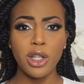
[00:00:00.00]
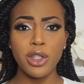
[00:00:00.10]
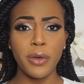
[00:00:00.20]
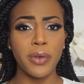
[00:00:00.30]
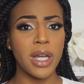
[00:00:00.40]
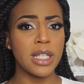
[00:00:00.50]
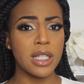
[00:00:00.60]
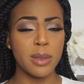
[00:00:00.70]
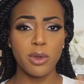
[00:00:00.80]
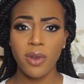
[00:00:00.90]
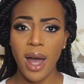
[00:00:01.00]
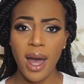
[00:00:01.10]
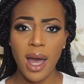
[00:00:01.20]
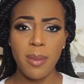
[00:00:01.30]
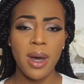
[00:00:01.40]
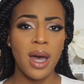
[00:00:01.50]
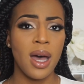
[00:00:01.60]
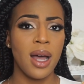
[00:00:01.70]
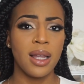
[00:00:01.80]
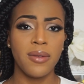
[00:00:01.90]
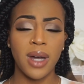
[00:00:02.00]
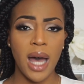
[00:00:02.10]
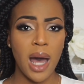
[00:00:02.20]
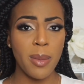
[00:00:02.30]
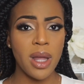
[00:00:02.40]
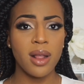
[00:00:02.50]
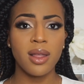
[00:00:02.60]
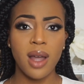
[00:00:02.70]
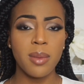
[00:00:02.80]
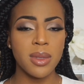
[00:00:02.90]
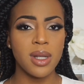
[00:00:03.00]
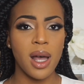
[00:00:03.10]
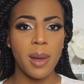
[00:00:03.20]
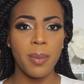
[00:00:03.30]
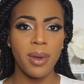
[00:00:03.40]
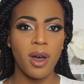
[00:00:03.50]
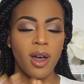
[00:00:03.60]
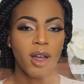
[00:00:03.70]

Don't forget to subscribe, leave a comment, thumbs up,